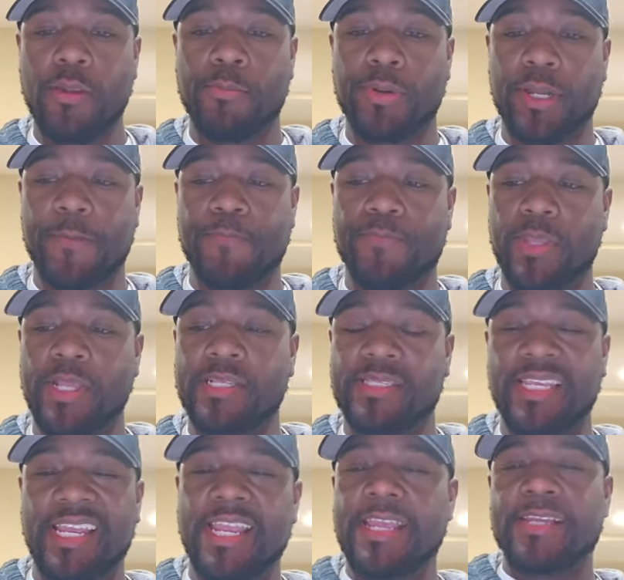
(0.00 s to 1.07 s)
But it's
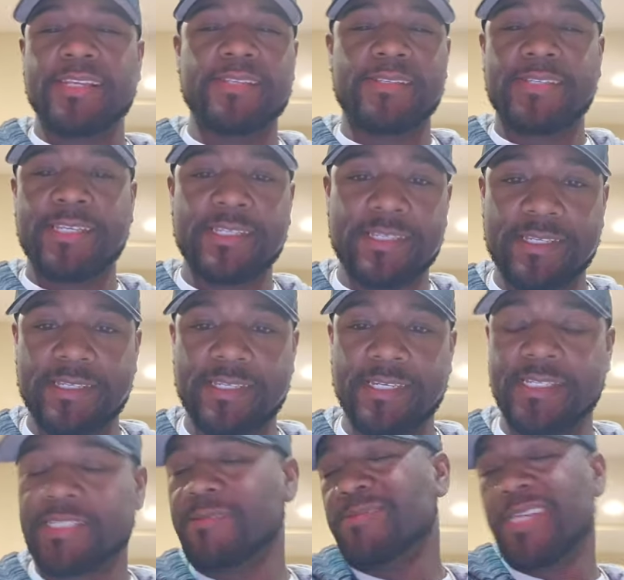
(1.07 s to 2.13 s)
the
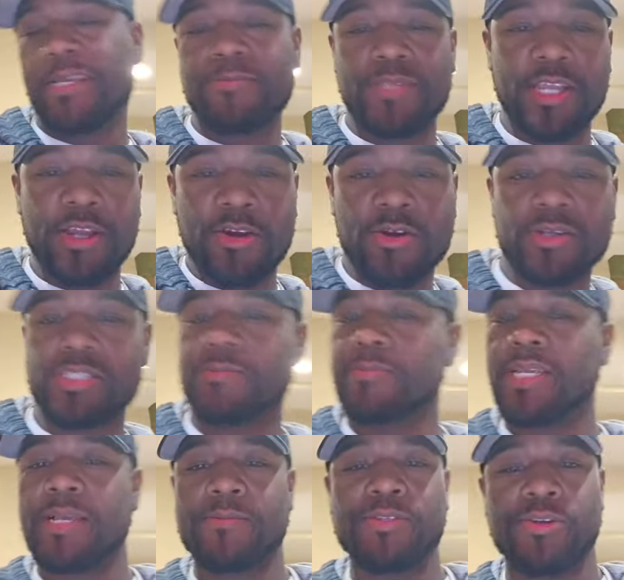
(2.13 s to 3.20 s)
inconsistency. Sometimes they are,
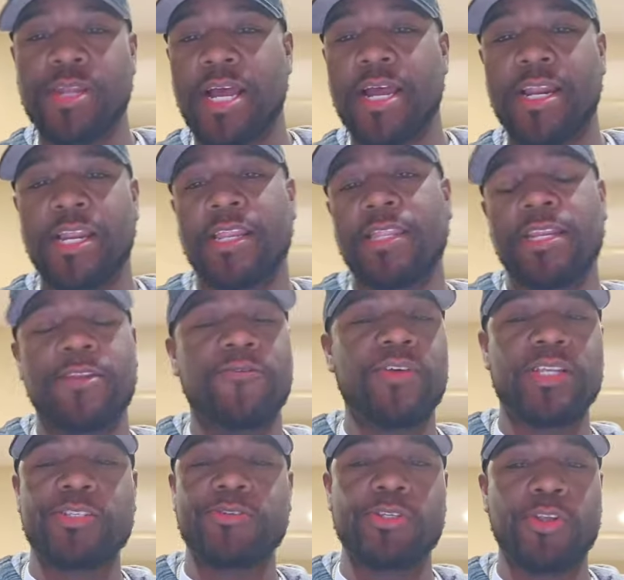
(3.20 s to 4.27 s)
sometimes they're not, and then
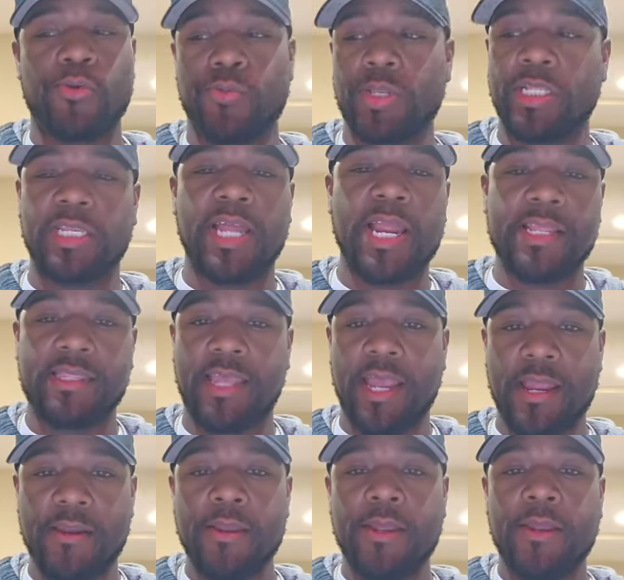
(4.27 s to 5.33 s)
investors don't really like
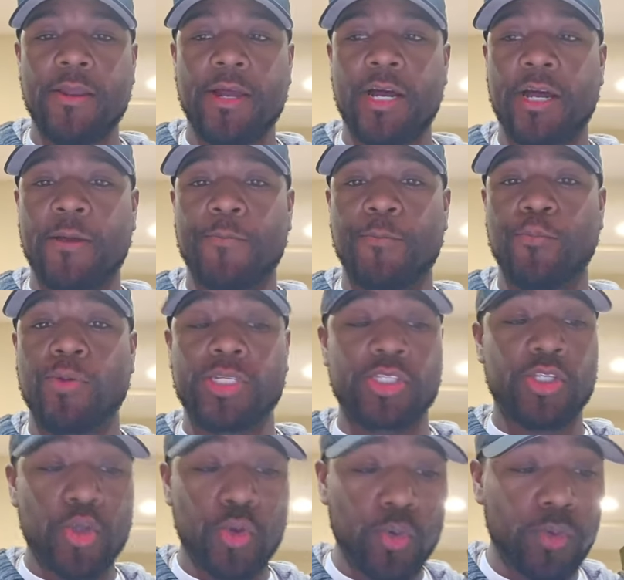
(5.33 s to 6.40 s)
that.
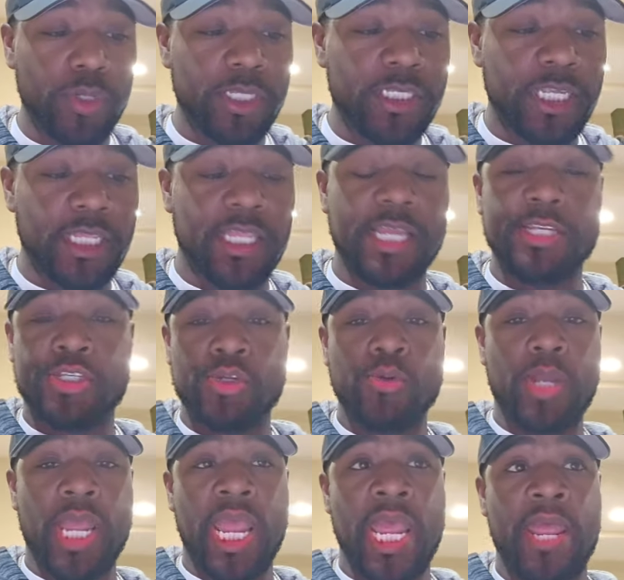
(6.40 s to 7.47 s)
What's cool is that they
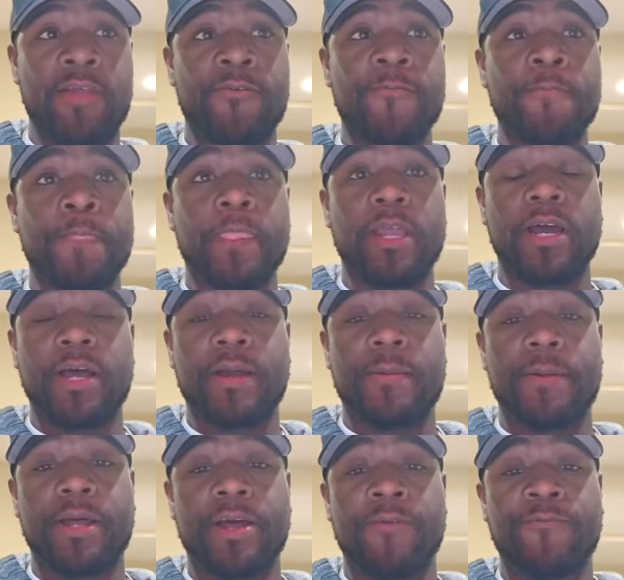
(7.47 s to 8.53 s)
do have
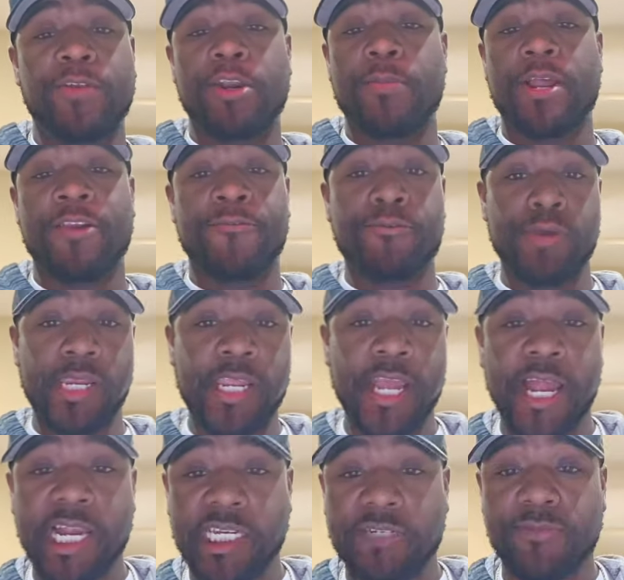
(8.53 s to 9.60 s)
a fair amount of free
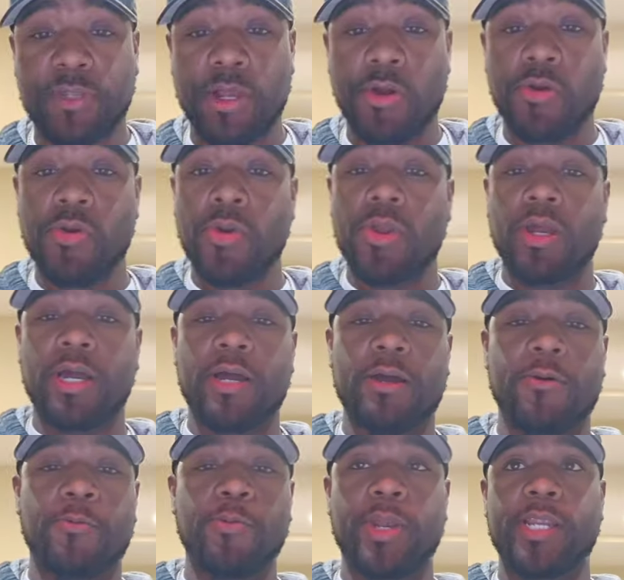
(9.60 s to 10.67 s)
cash flow,
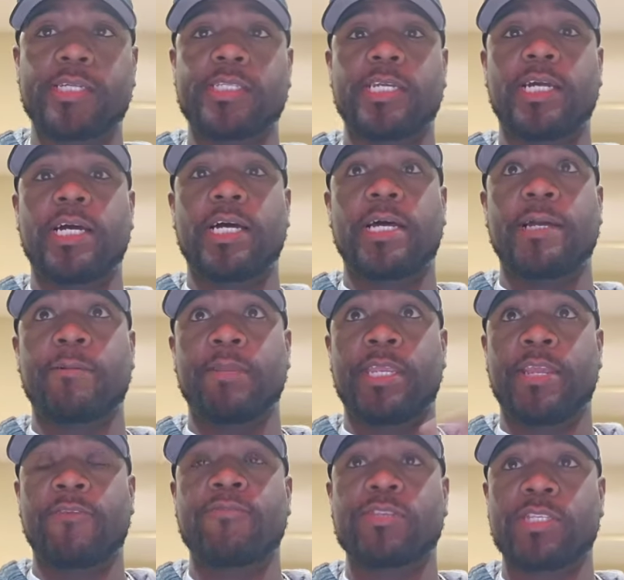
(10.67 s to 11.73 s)
which
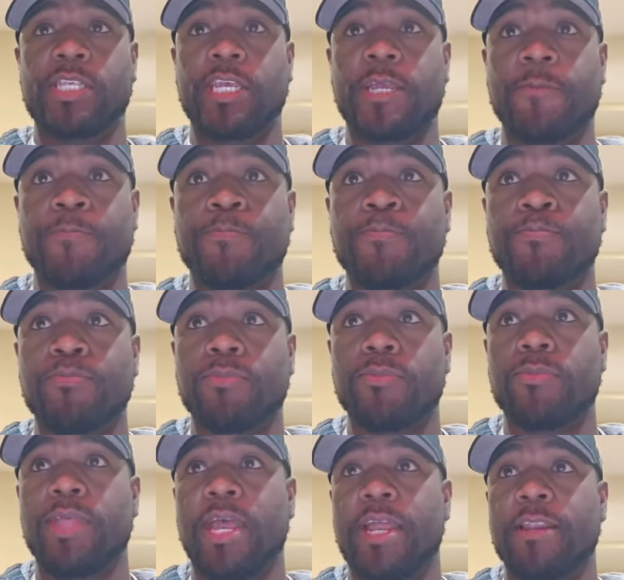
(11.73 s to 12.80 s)
gives them
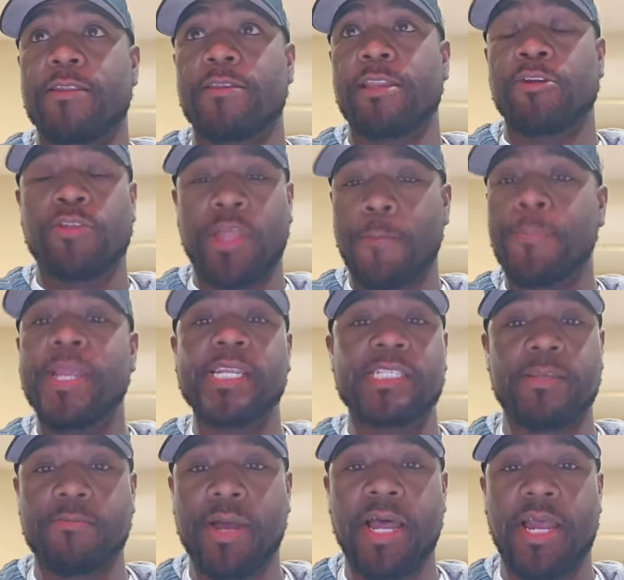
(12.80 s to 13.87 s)
that, you know, that
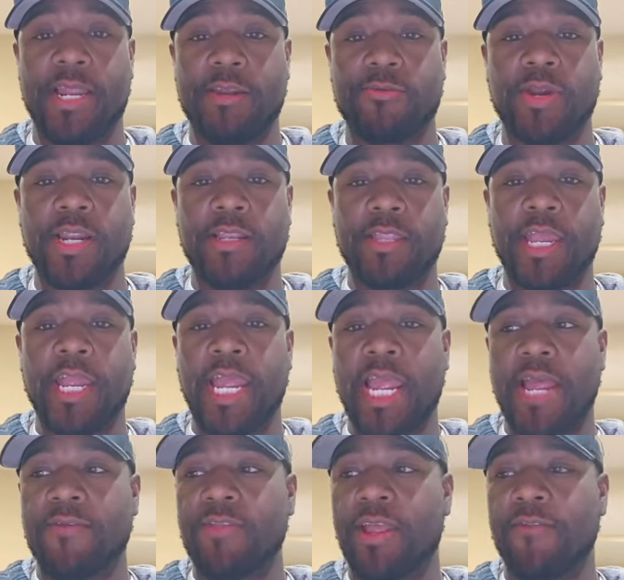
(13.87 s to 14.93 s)
peace of mind, right? They
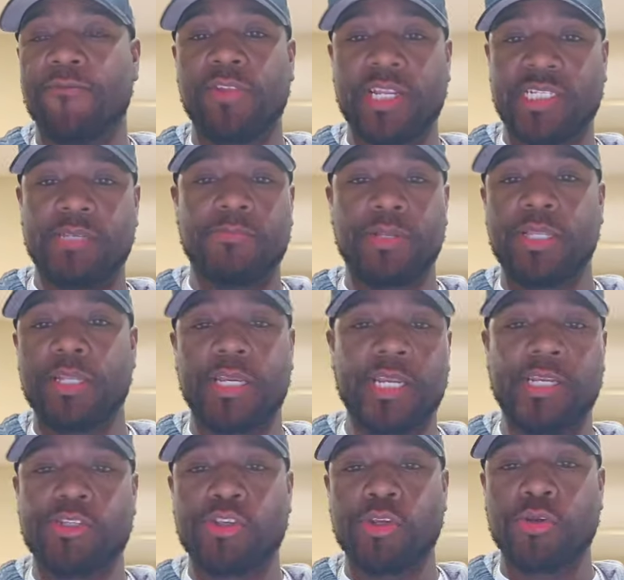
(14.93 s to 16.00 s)
have that
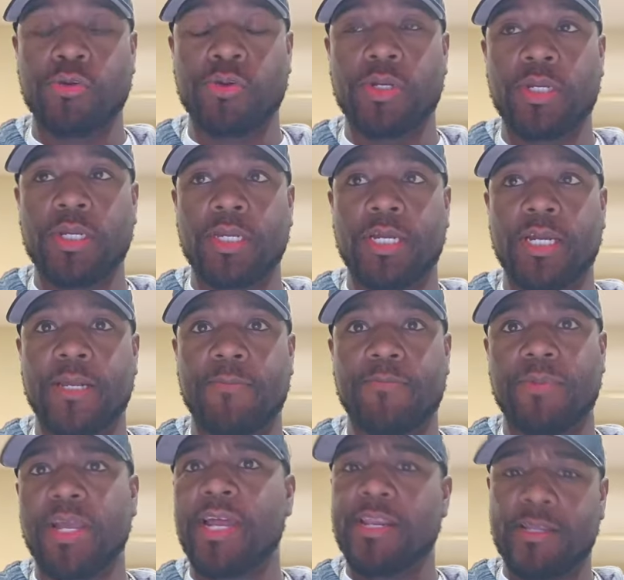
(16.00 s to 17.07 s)
flexibility to
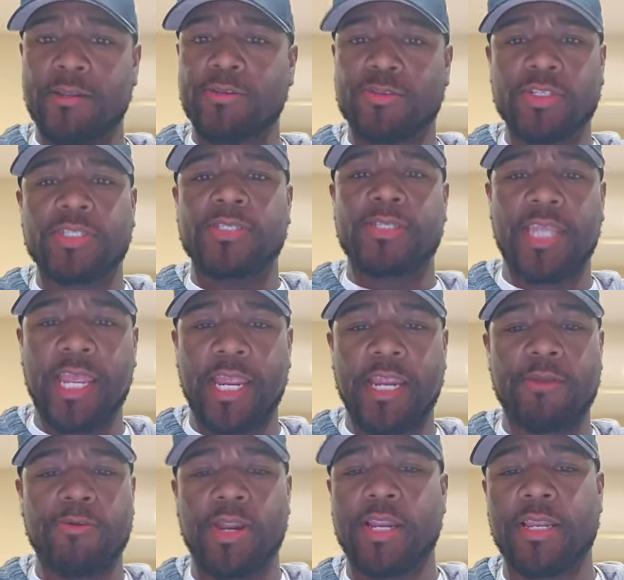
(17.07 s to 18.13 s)
kind of
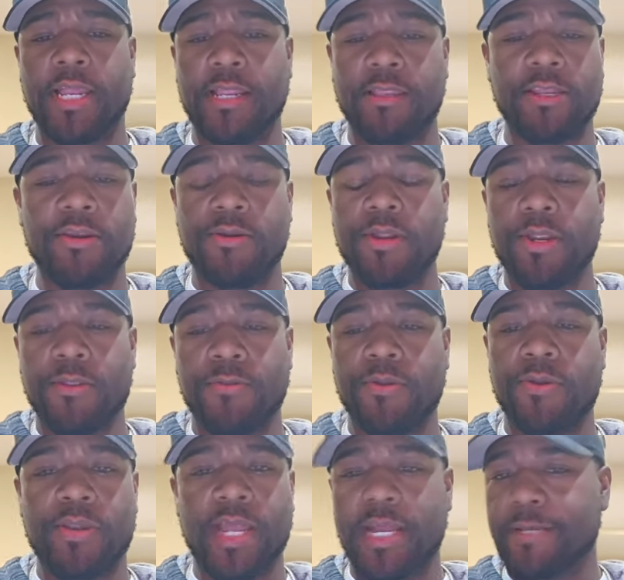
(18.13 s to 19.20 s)
sustain, right? Like
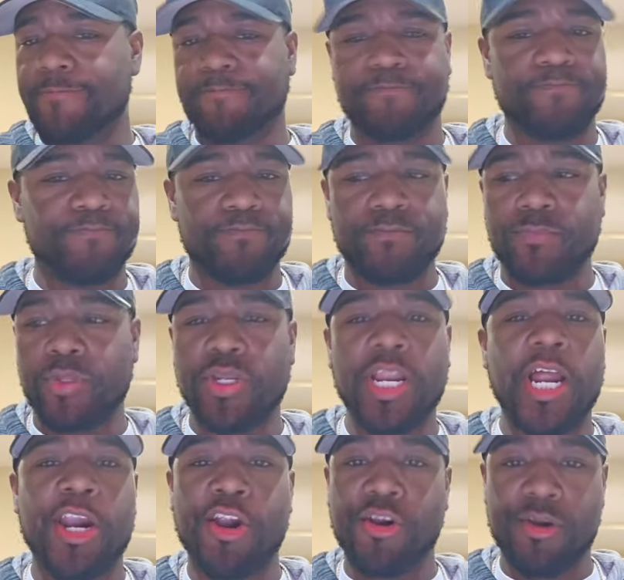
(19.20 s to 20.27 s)
they're not
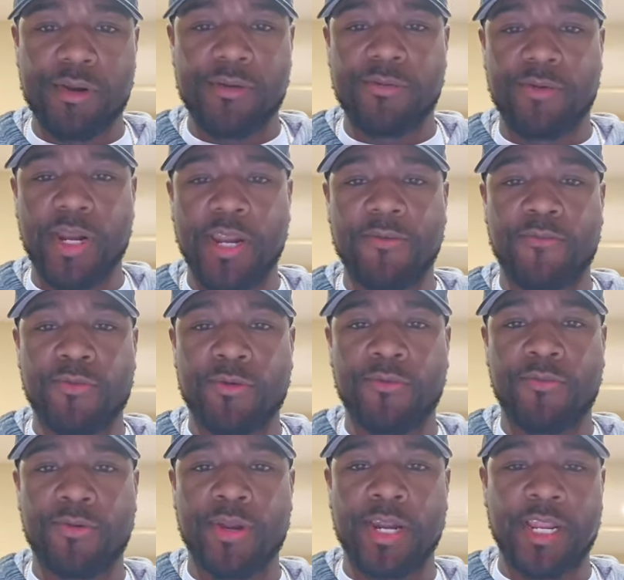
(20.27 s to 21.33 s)
hurting, right,
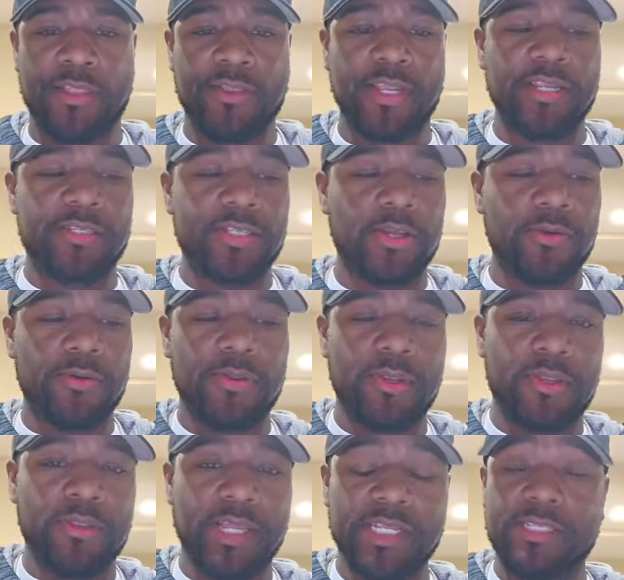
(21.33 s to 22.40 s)
for anything. So
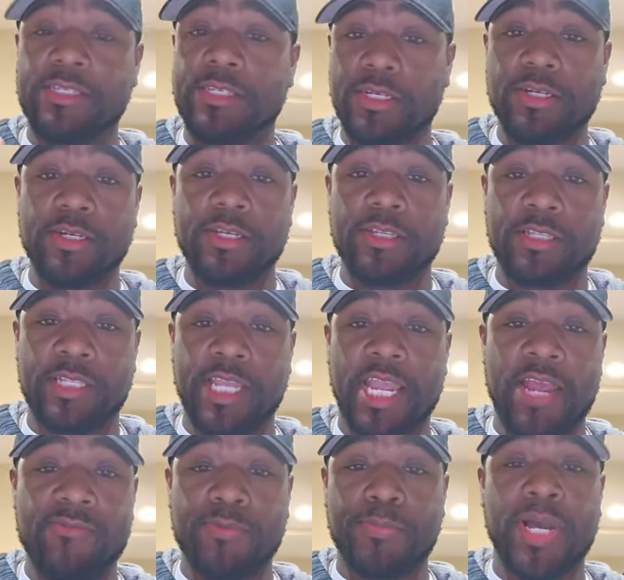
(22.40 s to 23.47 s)
that's good that they
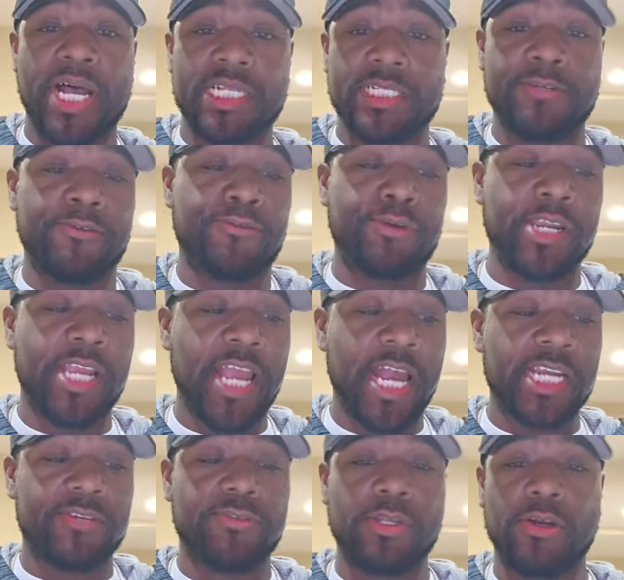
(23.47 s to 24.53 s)
have a positive free
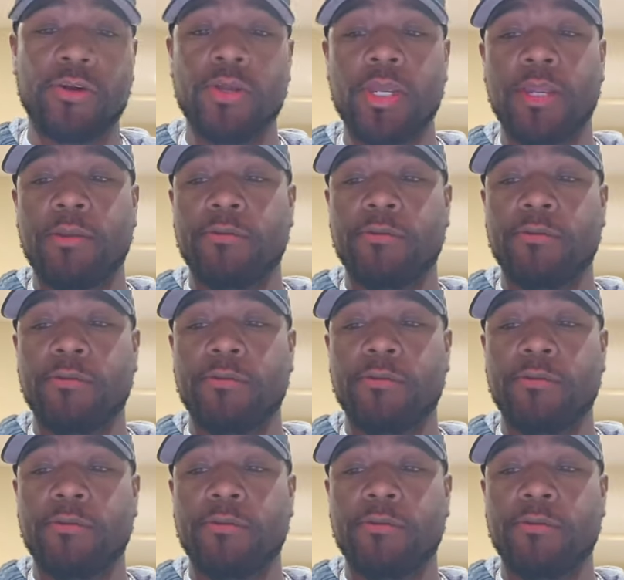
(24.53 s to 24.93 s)
cash flow.